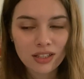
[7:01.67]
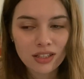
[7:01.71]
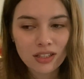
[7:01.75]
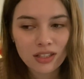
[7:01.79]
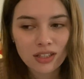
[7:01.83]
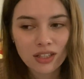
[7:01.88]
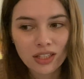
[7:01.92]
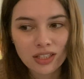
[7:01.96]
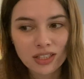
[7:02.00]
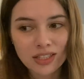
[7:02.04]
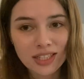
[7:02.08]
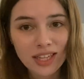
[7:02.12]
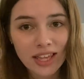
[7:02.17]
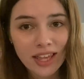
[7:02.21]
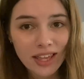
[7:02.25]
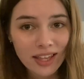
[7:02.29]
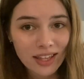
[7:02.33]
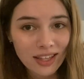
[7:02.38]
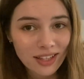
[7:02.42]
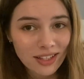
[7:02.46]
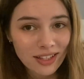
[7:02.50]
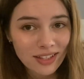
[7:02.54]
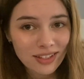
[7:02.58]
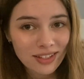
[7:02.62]
a
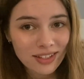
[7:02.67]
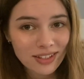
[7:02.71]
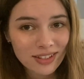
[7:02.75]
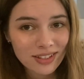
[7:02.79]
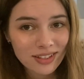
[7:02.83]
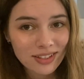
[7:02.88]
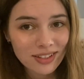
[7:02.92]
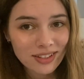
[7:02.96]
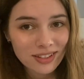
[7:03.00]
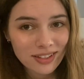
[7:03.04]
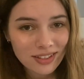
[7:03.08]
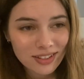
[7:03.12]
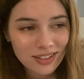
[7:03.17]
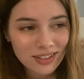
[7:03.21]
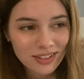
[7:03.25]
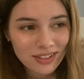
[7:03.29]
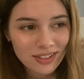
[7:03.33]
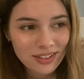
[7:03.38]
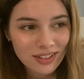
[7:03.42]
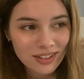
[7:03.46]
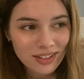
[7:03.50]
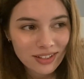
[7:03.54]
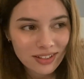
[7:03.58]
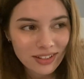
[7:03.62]
day,
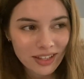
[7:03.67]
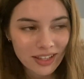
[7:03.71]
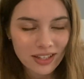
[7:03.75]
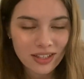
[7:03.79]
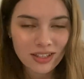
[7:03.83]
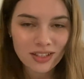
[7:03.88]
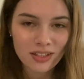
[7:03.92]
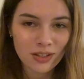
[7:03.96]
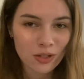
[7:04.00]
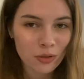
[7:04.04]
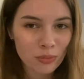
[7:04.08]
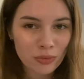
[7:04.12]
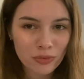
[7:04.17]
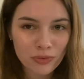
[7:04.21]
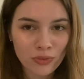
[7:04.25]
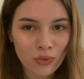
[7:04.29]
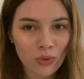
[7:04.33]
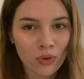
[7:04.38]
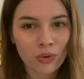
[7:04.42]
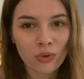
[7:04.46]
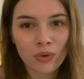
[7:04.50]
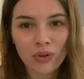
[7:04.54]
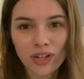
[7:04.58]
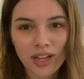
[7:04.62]
like, you know,
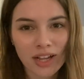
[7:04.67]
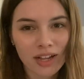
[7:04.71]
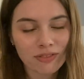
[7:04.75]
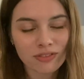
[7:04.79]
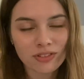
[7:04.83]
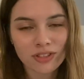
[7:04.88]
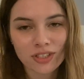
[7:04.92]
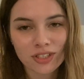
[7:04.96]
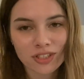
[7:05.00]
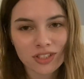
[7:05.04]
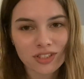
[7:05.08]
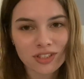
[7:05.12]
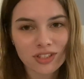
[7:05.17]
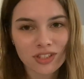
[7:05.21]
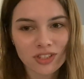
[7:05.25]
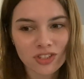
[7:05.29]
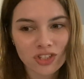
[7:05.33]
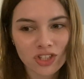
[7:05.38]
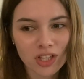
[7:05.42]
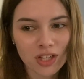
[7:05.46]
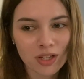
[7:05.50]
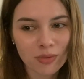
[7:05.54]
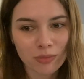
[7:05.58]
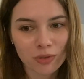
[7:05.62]
before or after the
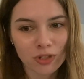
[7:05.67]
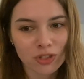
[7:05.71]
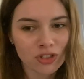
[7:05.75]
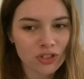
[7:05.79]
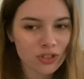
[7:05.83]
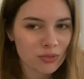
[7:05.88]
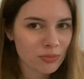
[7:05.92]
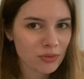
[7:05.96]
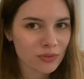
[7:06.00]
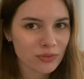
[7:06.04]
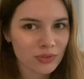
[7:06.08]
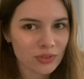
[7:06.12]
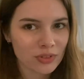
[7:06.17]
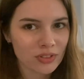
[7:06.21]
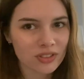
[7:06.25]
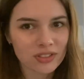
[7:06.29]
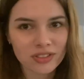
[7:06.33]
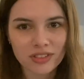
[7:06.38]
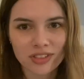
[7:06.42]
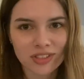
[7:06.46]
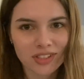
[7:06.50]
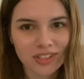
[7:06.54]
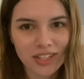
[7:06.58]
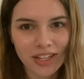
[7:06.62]
gym, or just before,
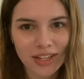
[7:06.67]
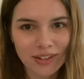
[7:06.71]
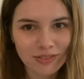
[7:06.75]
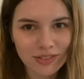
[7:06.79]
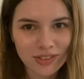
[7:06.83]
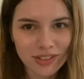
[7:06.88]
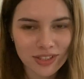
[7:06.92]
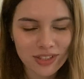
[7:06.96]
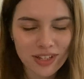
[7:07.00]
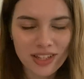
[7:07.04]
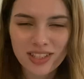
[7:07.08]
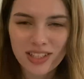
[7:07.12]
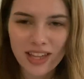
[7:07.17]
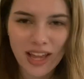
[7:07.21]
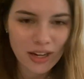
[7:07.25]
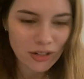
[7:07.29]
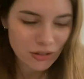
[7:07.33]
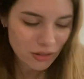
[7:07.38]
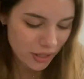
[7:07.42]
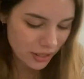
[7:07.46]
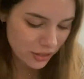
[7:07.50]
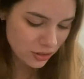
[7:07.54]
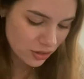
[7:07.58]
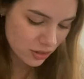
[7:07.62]
just after. I
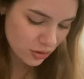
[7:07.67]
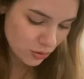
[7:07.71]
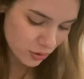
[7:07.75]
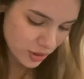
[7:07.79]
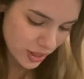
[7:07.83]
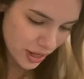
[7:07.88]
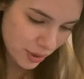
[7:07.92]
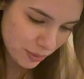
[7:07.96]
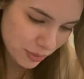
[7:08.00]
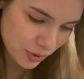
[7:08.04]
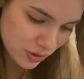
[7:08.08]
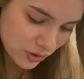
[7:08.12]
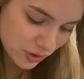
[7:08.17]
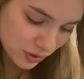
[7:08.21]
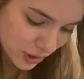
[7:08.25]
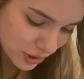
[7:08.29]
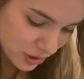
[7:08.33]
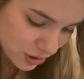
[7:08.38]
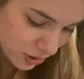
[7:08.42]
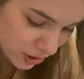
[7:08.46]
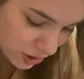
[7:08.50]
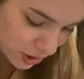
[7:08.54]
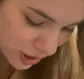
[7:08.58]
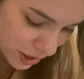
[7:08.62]
don't actually know the hours. Let's
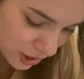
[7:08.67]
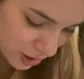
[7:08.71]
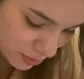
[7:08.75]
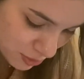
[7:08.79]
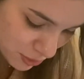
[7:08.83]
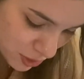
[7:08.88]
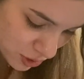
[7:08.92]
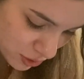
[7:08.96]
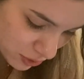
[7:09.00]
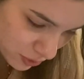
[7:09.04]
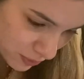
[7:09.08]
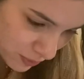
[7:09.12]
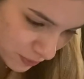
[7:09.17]
look that up too.